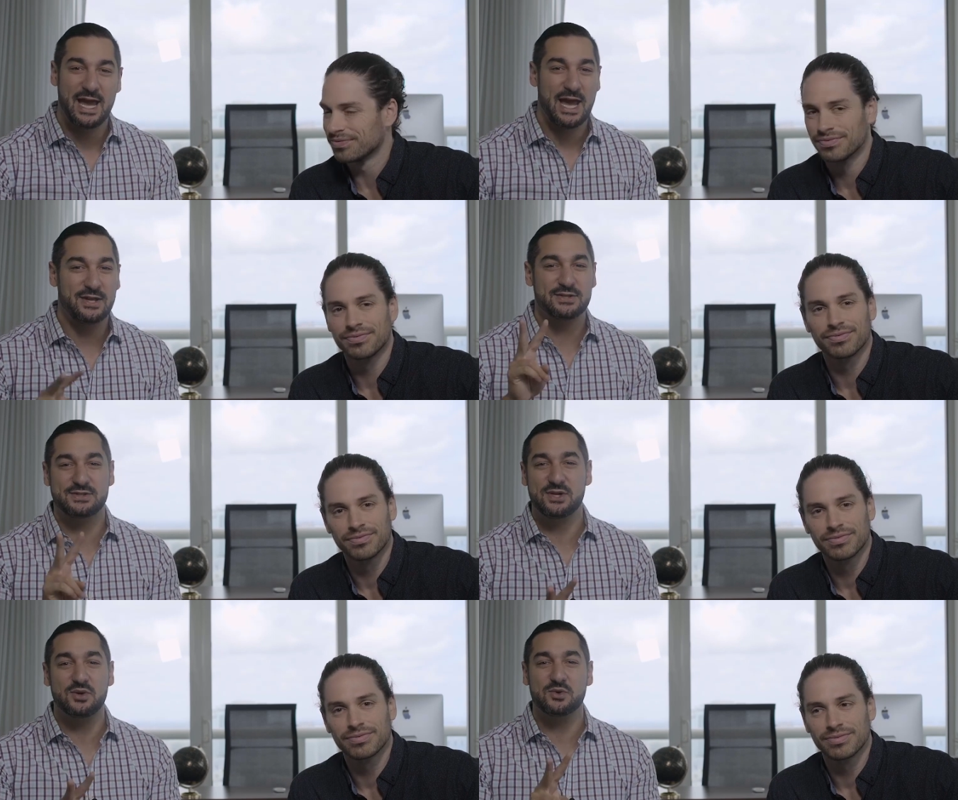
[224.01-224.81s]
Speaker 1: And the
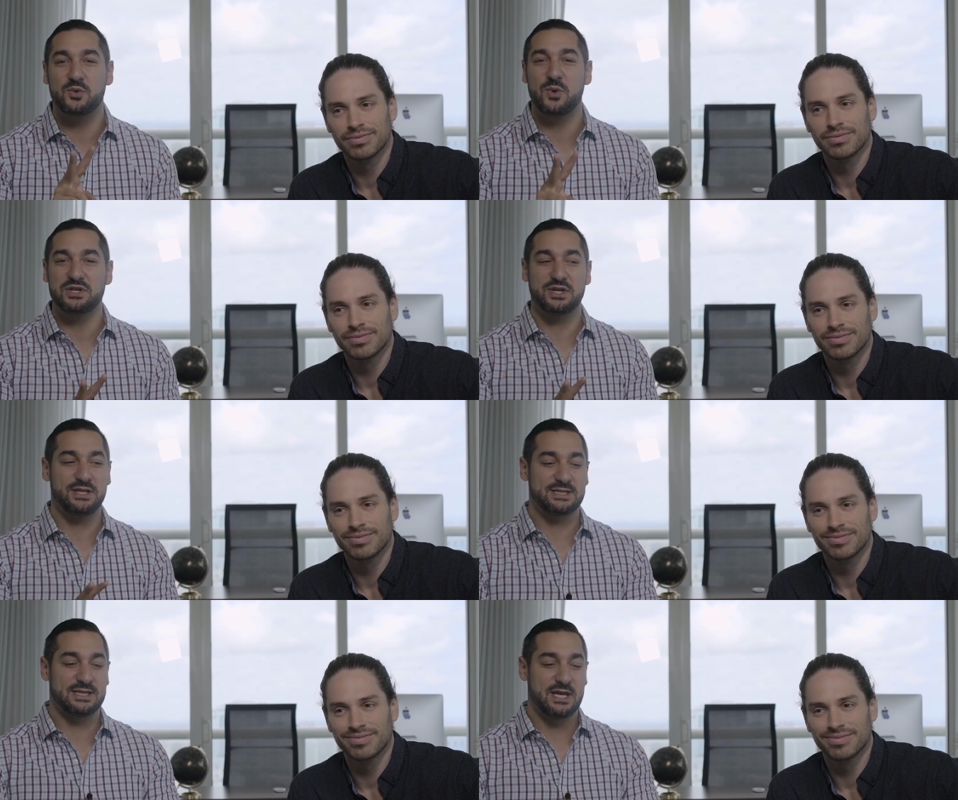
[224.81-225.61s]
second question
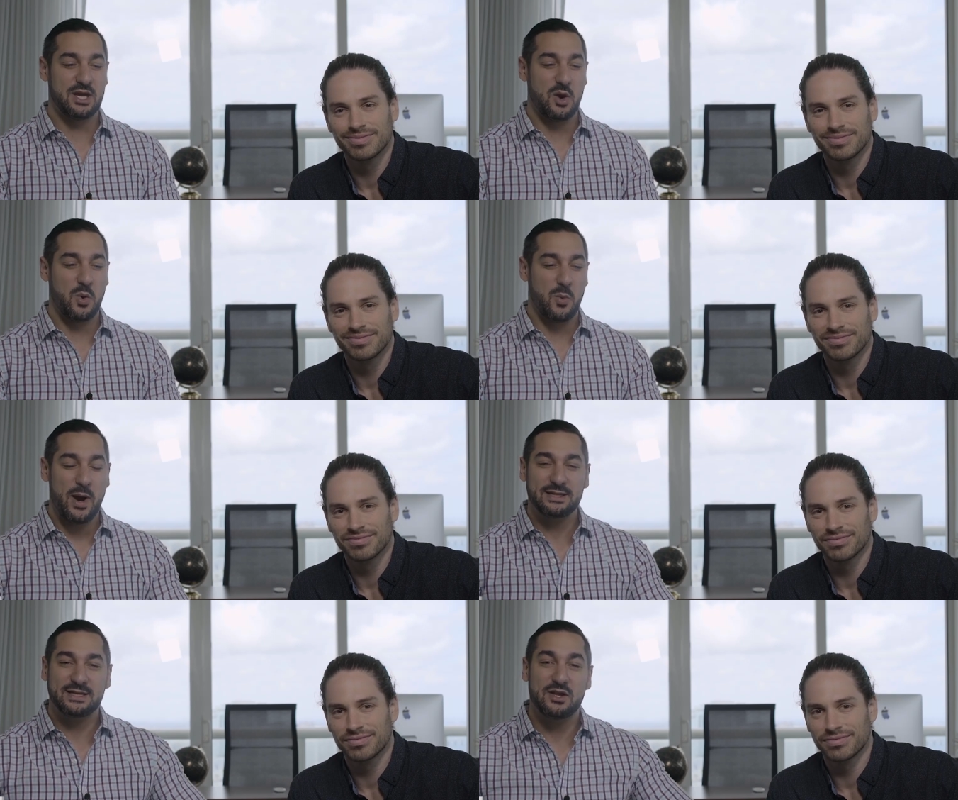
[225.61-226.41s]
is,
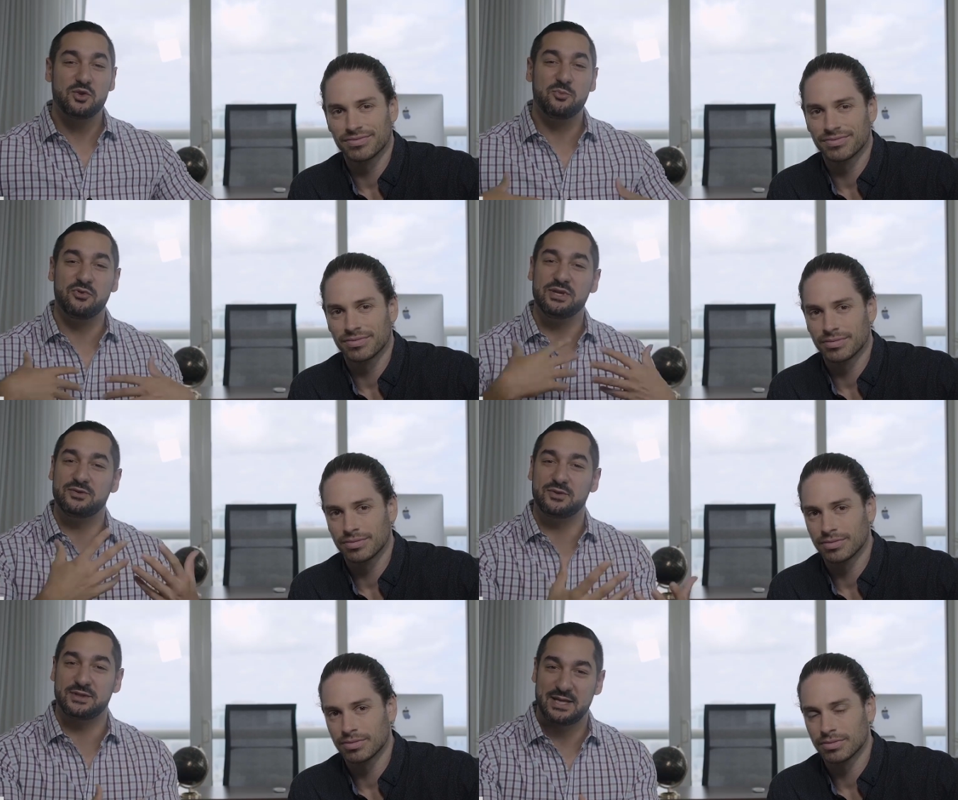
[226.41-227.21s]
what can you bring
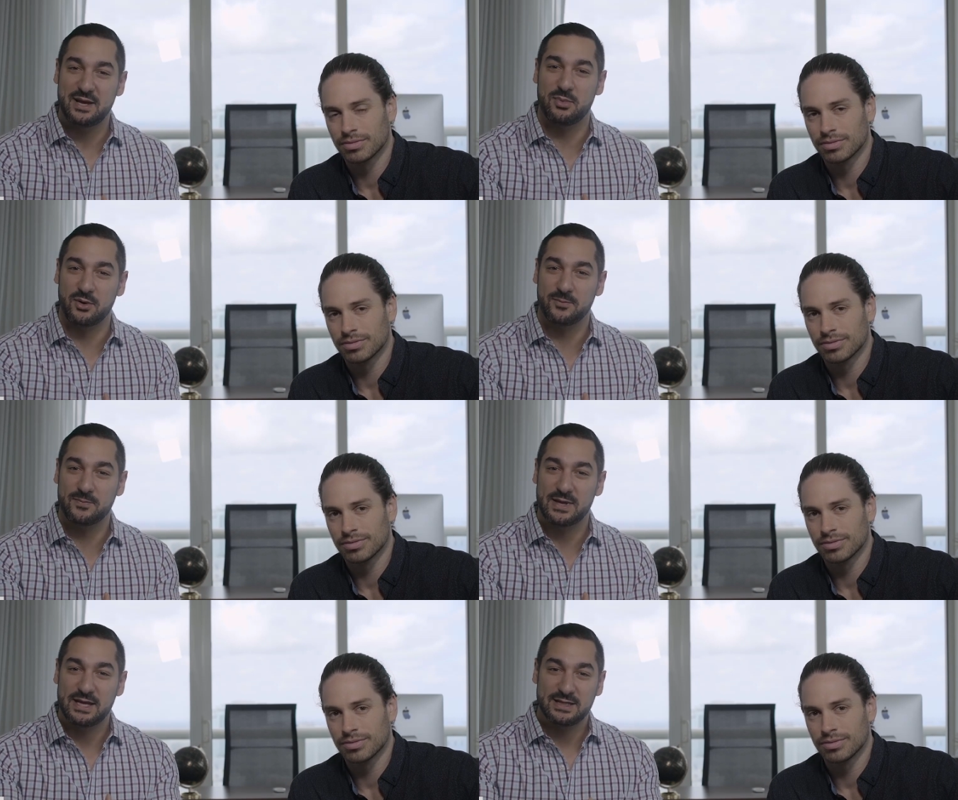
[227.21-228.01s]
to the table?
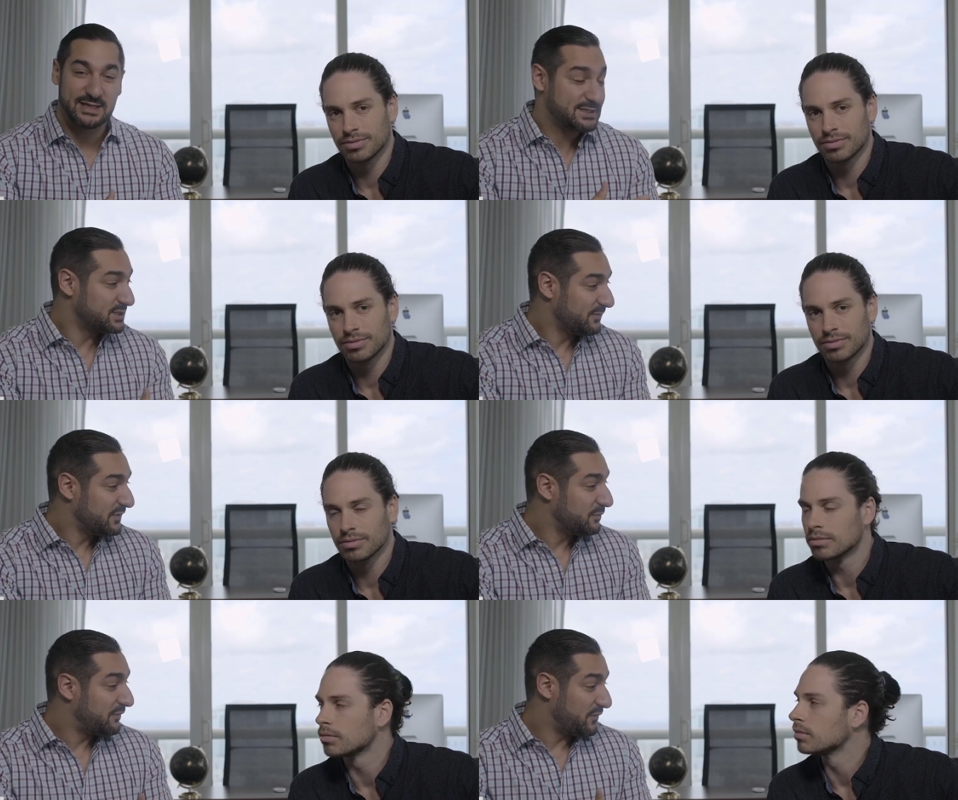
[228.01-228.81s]
That's
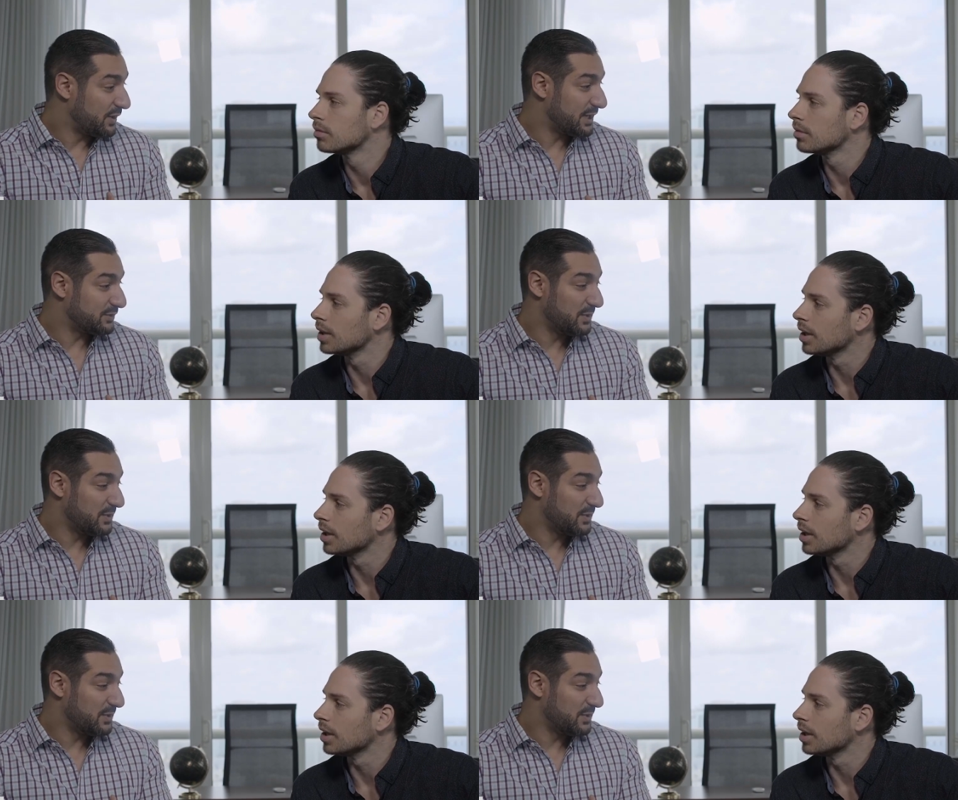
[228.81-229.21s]
something we forget. Yeah.